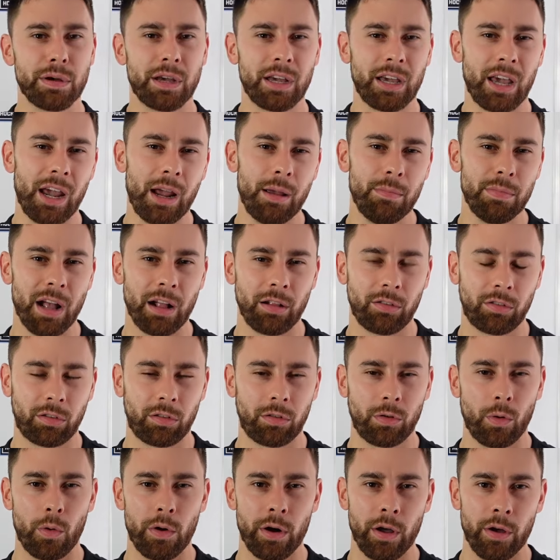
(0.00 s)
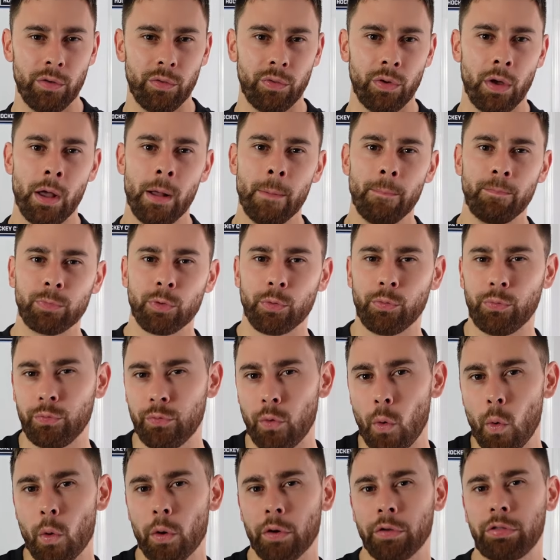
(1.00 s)
became that sort of
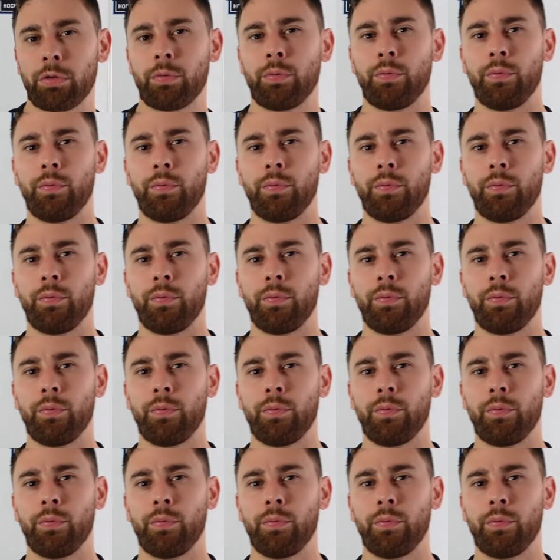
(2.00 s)
fourth,